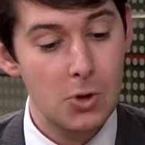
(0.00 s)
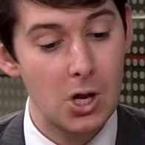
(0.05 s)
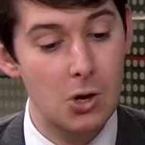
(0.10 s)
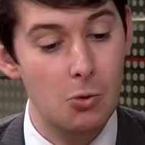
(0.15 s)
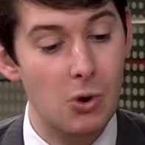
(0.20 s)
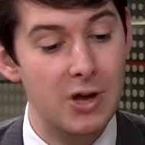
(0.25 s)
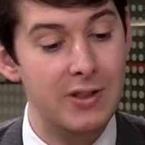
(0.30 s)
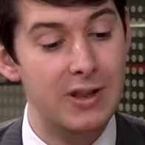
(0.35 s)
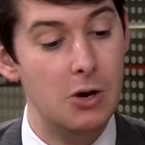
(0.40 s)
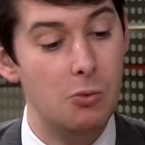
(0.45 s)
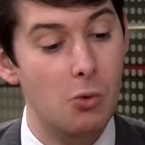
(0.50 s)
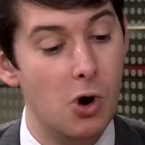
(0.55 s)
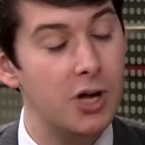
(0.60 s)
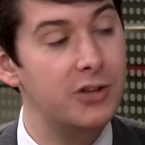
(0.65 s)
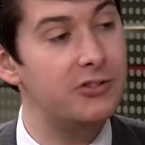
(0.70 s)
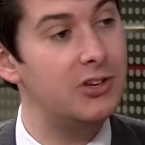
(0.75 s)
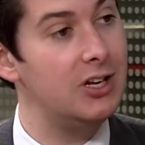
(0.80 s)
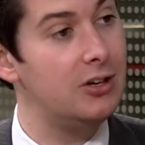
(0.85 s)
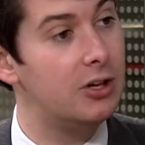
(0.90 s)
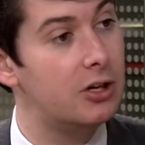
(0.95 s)
when they
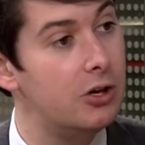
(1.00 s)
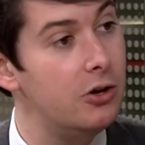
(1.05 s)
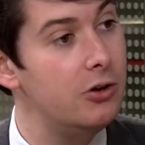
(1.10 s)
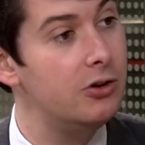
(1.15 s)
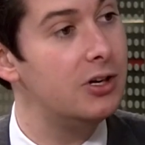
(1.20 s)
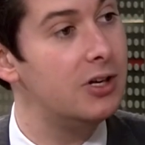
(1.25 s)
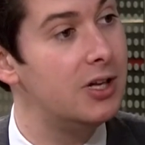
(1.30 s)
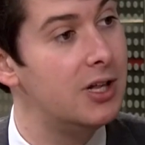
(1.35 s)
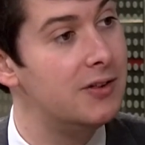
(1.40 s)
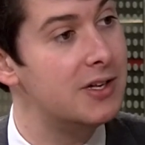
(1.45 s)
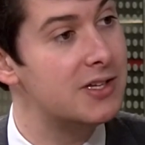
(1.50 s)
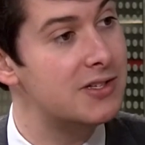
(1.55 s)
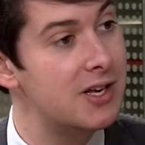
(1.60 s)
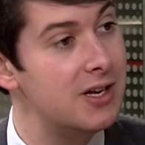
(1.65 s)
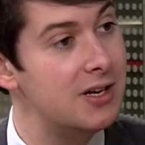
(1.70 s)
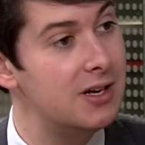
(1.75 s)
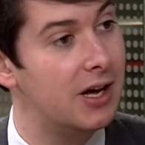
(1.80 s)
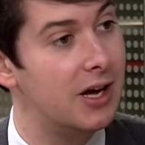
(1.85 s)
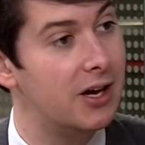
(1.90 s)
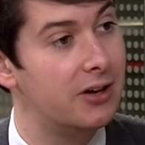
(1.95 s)
weren't included in this
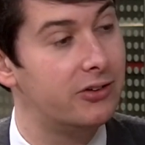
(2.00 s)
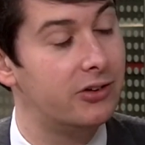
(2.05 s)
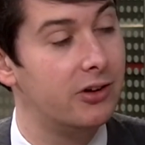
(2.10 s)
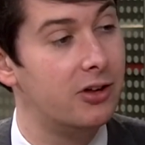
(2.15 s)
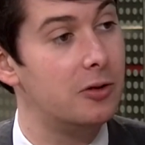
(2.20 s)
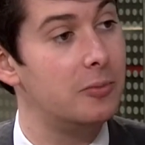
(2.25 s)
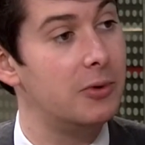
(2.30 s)
index at the